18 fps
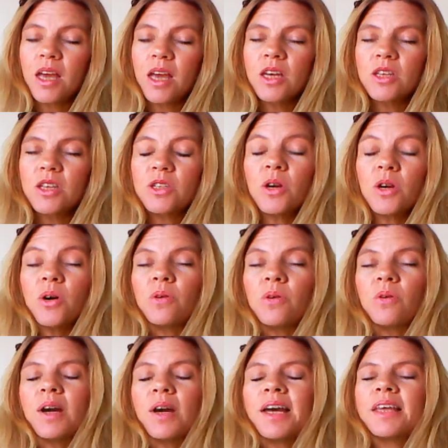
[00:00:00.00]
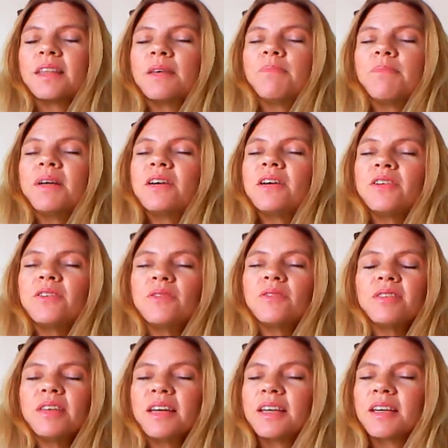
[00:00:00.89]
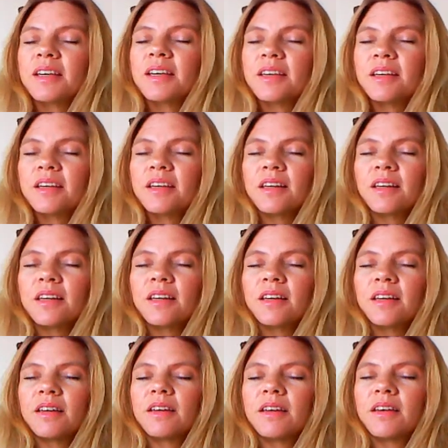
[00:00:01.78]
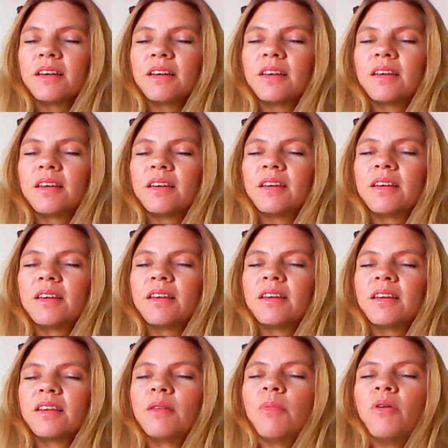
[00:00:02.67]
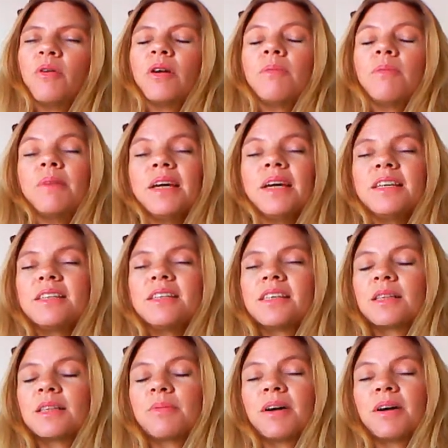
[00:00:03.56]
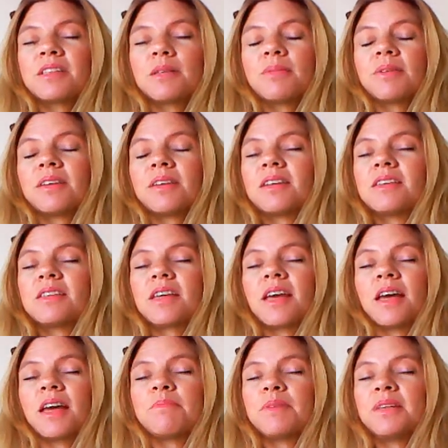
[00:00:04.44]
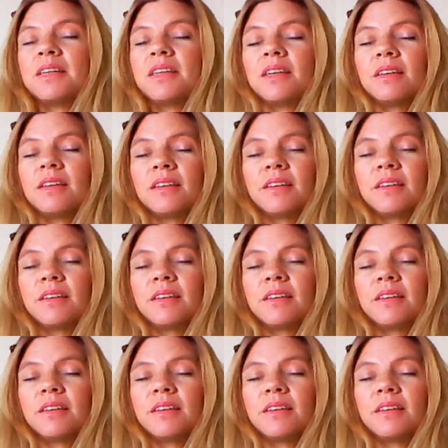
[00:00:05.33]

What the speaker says: So, the bigger you think, the more amazing the possibilities can be.